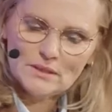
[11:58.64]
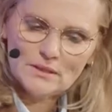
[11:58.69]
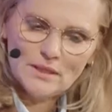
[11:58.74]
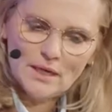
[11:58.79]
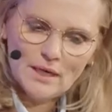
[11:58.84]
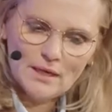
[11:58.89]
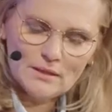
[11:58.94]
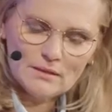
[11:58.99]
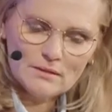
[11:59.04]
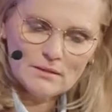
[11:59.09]

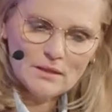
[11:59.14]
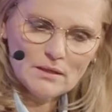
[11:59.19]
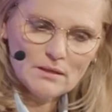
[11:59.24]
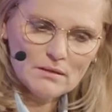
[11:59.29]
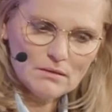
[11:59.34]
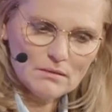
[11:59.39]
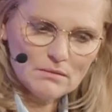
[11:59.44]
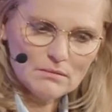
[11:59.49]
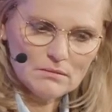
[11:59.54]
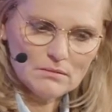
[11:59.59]
Yeah, I
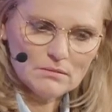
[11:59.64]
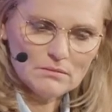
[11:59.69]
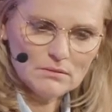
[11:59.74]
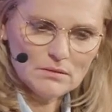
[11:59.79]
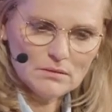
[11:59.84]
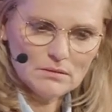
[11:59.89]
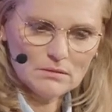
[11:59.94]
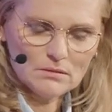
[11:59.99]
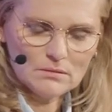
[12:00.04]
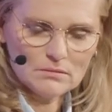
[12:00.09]
think,
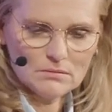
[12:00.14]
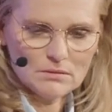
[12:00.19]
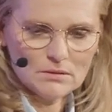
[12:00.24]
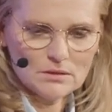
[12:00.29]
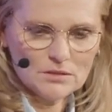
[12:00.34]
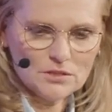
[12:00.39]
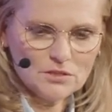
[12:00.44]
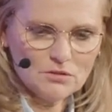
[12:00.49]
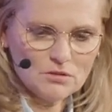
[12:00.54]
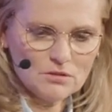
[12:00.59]
you know,
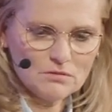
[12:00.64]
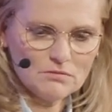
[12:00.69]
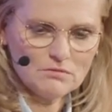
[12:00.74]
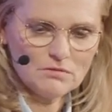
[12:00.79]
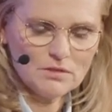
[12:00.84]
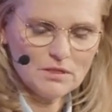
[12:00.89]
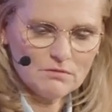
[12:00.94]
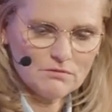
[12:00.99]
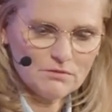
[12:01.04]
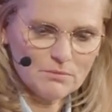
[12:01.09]
as you can
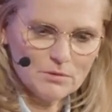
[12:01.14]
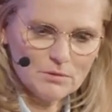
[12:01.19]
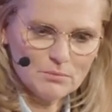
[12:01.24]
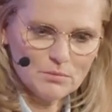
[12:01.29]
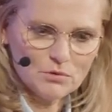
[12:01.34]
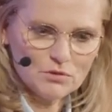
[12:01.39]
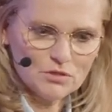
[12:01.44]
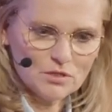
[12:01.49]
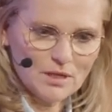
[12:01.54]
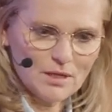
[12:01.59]
read from the
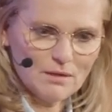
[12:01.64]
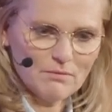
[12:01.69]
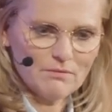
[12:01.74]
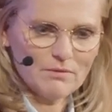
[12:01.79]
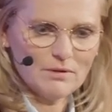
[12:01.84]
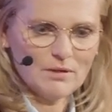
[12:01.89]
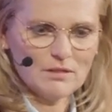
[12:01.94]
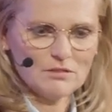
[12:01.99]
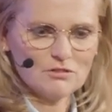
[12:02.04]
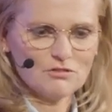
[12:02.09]
book, so
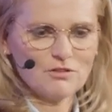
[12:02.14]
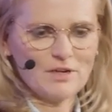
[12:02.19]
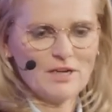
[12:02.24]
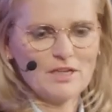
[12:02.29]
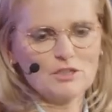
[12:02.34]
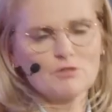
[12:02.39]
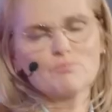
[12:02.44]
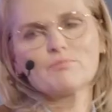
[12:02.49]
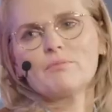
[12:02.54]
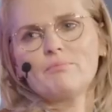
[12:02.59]
I
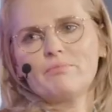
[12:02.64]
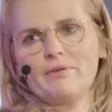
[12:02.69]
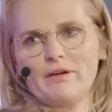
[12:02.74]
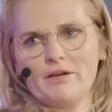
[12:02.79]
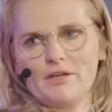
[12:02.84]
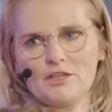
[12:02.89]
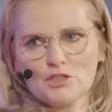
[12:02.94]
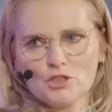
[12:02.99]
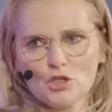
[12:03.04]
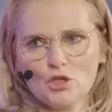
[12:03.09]
tried to
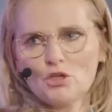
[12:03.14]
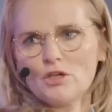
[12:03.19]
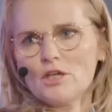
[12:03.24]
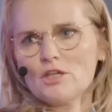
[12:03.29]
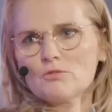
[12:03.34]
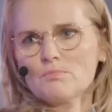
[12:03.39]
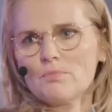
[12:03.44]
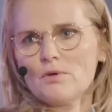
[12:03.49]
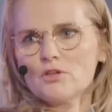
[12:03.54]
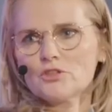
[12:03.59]
prepare as good
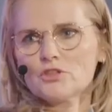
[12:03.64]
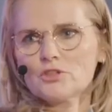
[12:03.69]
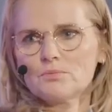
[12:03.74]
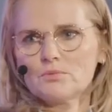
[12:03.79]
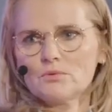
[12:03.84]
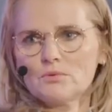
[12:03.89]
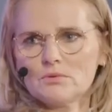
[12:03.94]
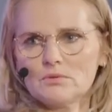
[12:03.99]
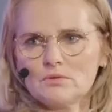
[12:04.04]
as possible